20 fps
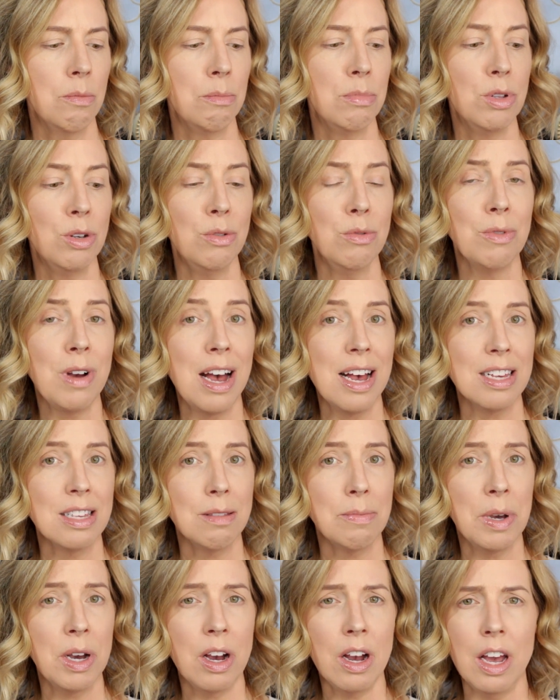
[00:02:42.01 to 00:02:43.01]
Blue
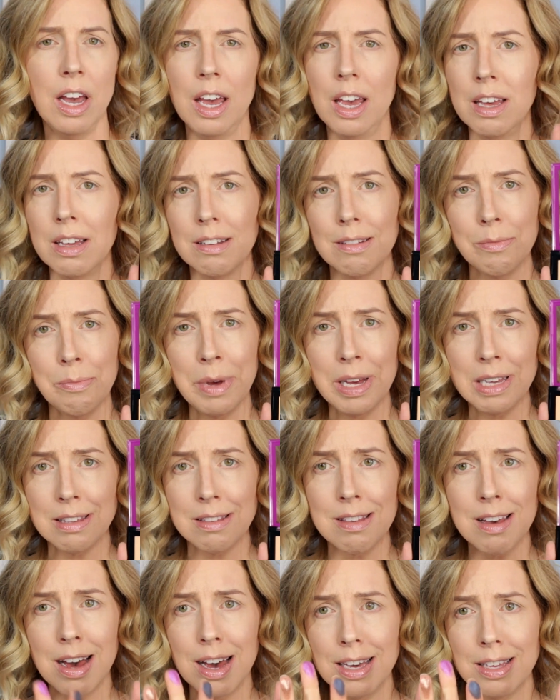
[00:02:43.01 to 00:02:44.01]
Raspberry,
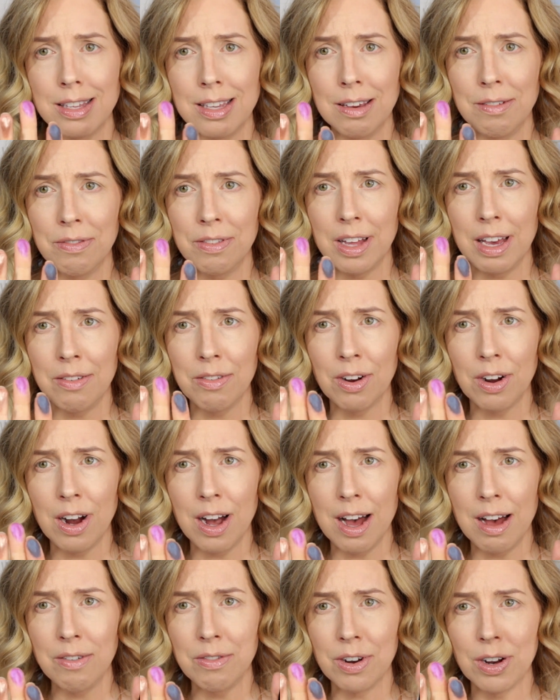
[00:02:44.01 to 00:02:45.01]
best icy flavor
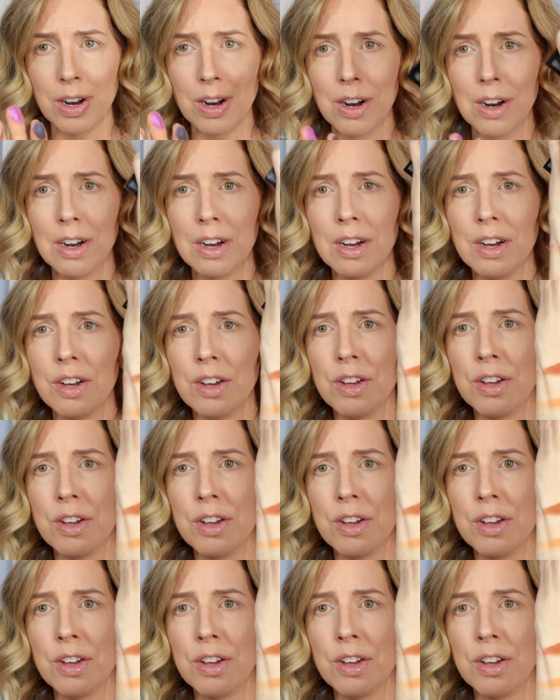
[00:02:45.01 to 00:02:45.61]
ever.